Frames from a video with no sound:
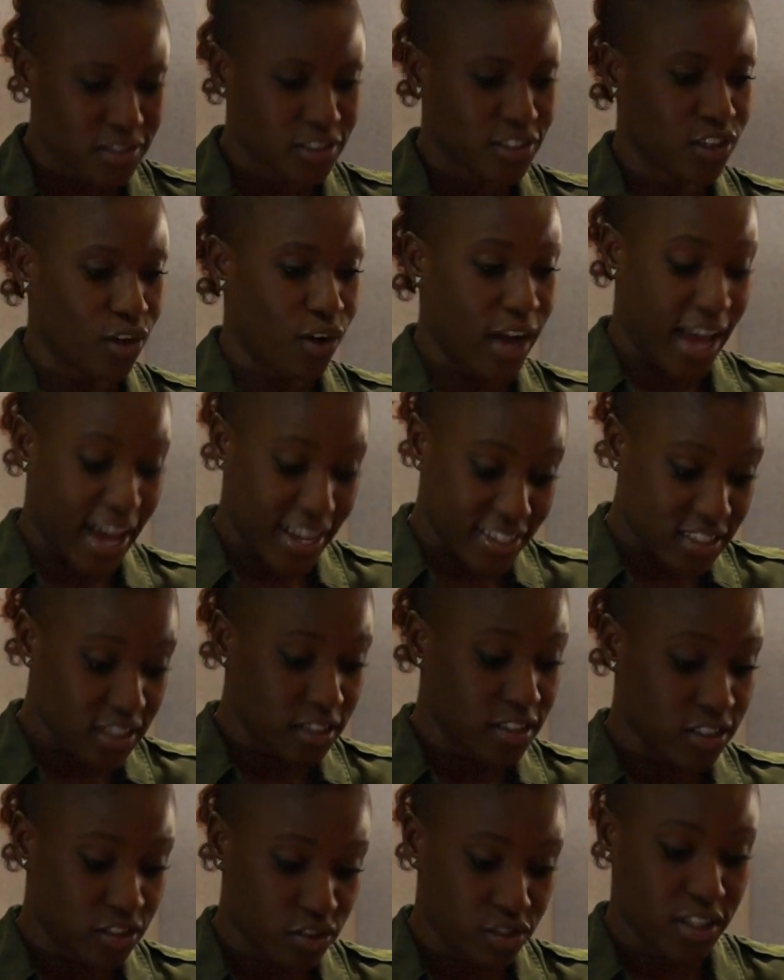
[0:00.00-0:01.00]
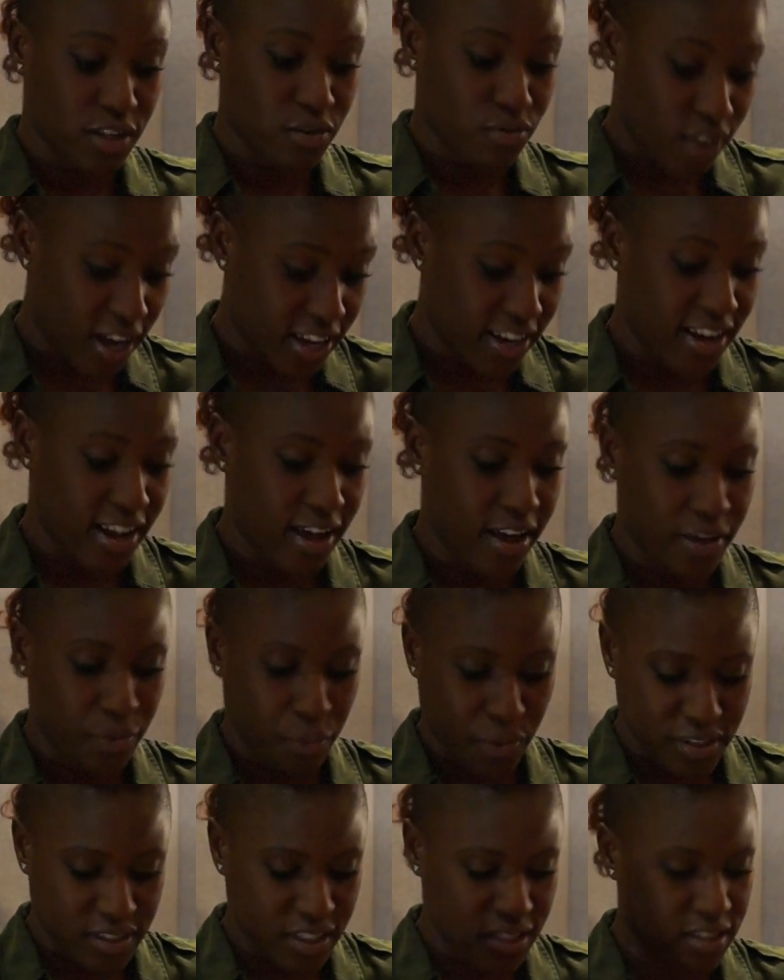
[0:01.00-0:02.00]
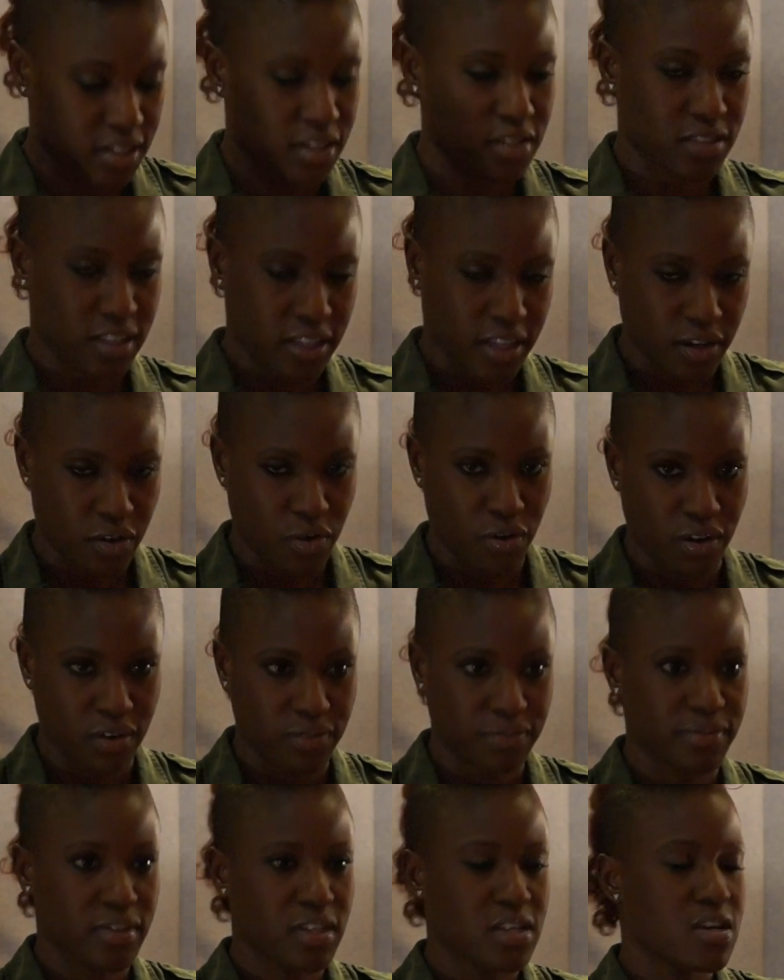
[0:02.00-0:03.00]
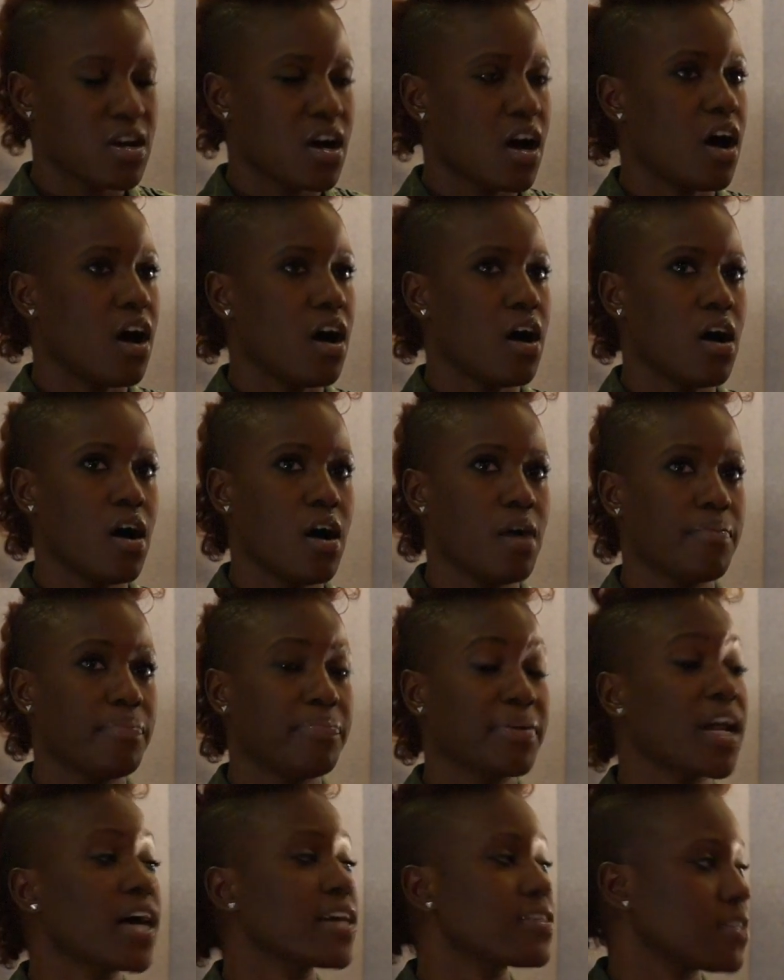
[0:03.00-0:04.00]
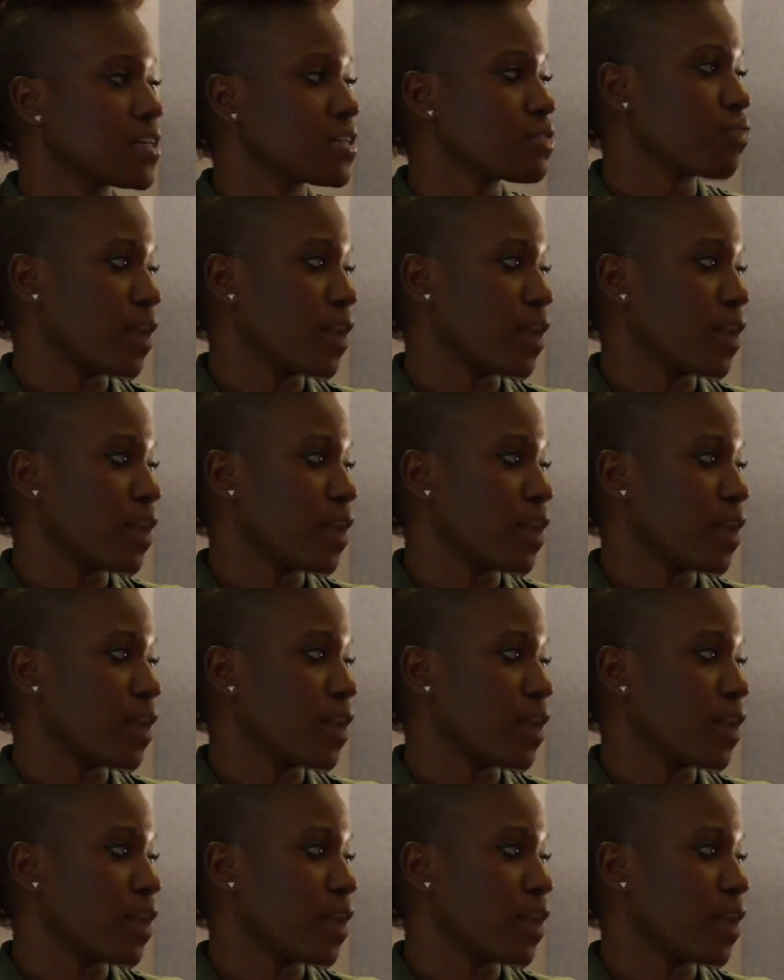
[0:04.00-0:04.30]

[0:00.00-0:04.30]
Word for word: So I had to literally write it out. And once I did, I was like, okay, cool. Um, but I say